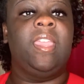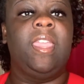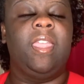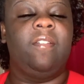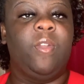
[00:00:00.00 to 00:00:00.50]

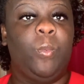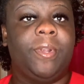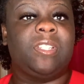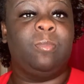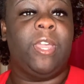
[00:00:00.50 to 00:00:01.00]
if it
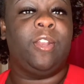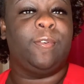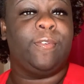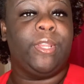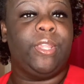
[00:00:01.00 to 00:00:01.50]
works better
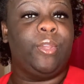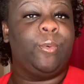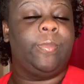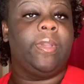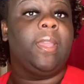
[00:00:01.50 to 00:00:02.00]
for you,
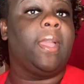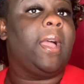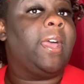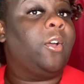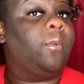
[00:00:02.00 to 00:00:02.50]
but
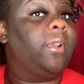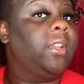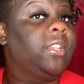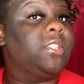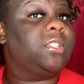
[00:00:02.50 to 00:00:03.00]
I don't want to
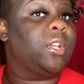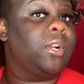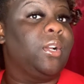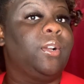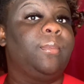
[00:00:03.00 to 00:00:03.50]

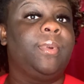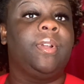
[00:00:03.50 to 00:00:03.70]
disturb